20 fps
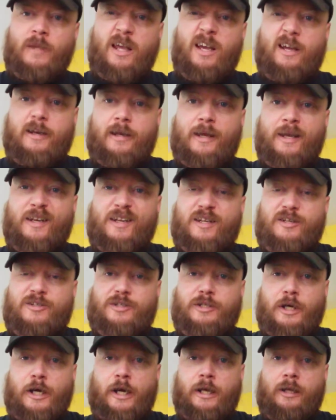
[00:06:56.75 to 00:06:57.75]
and then this
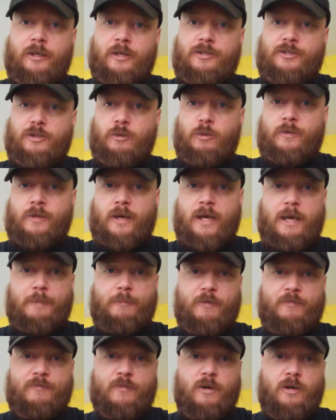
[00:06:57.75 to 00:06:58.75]
style is the one that I
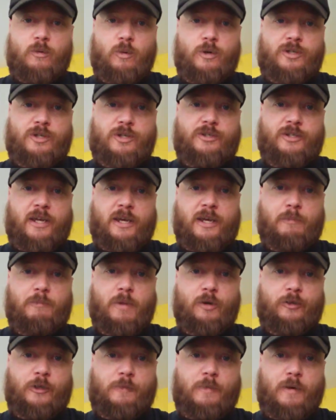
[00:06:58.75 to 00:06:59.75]
prefer, which is a
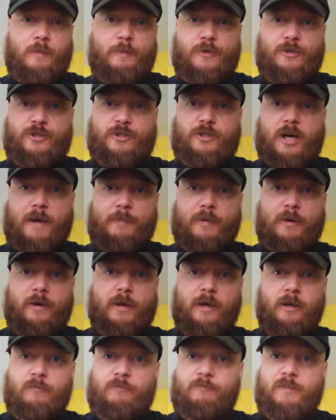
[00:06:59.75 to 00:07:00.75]
multi-purpose stopper.
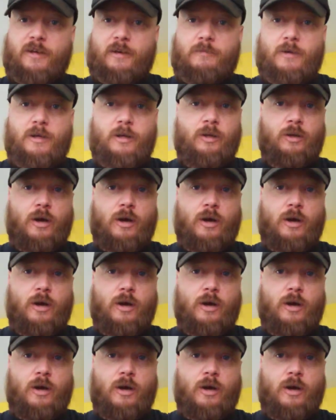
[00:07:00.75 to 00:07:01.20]
It'll fit a